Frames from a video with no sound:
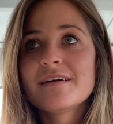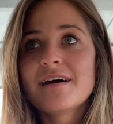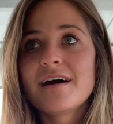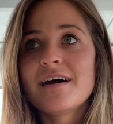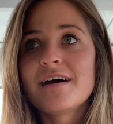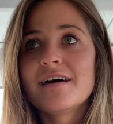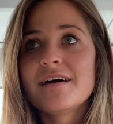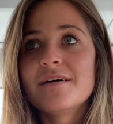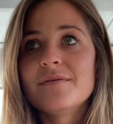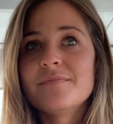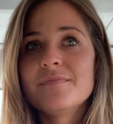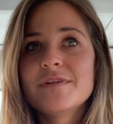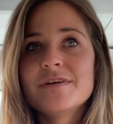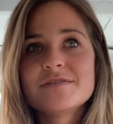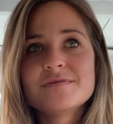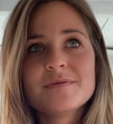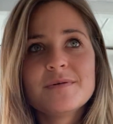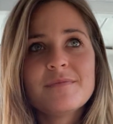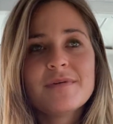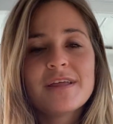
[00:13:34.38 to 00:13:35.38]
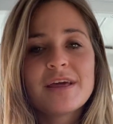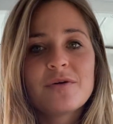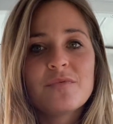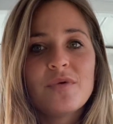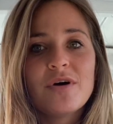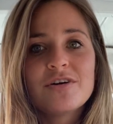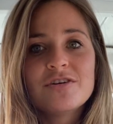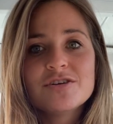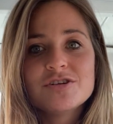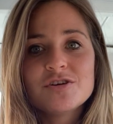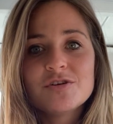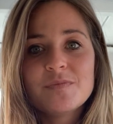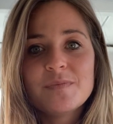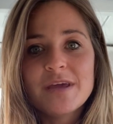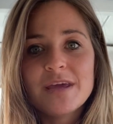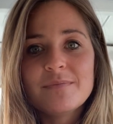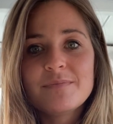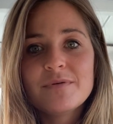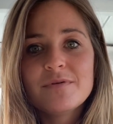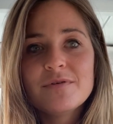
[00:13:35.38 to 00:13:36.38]
There's maybe like 1 or 2
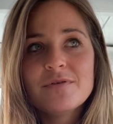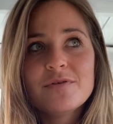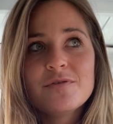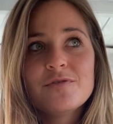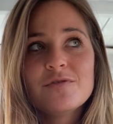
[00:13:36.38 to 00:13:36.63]
people